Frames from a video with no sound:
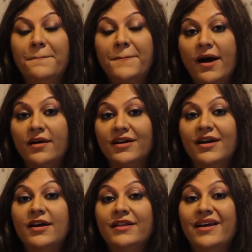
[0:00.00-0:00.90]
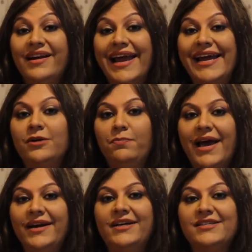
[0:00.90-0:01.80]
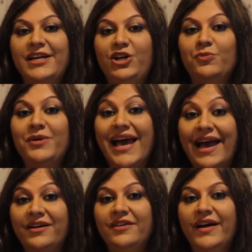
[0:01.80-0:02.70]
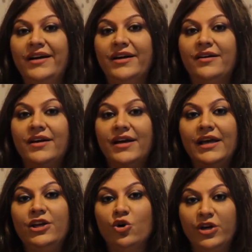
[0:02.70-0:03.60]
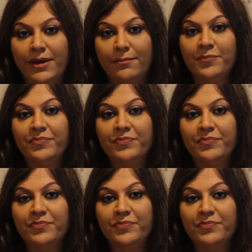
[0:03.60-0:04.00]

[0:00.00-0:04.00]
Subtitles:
But the right planets need to be activated in your name.